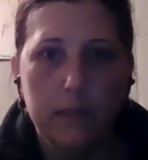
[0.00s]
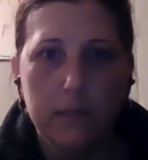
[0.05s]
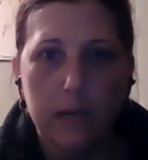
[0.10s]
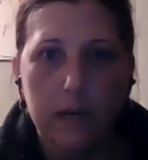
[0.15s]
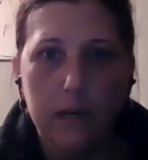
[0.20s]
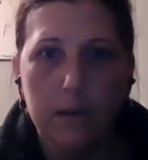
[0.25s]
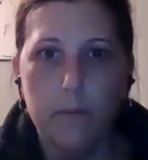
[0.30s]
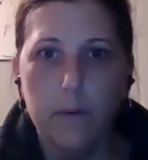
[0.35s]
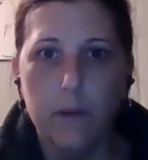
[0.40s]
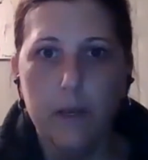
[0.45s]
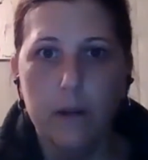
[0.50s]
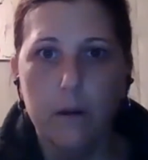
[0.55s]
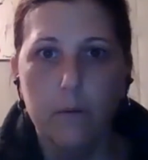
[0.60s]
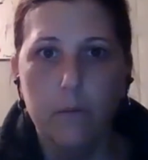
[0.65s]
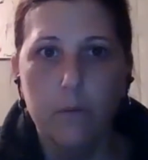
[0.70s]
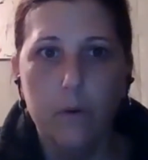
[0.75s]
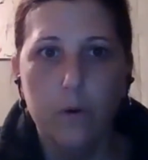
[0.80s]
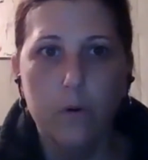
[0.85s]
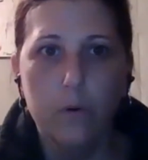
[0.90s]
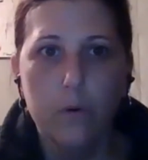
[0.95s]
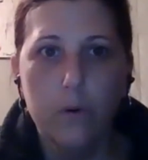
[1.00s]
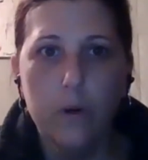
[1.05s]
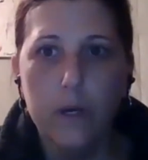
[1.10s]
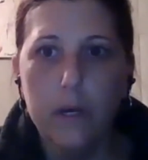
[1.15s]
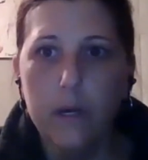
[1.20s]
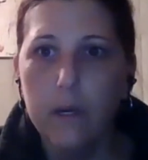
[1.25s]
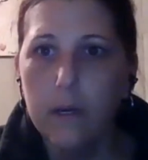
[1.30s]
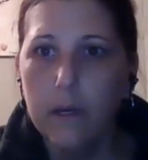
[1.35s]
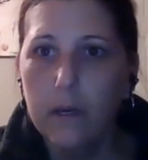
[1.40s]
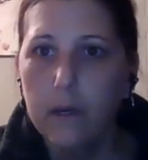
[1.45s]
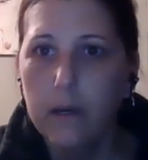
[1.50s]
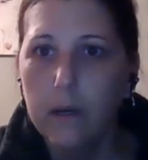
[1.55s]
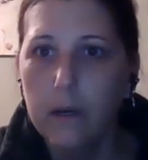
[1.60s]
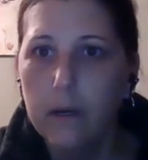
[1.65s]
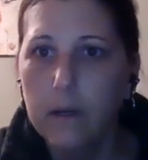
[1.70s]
document here real quick.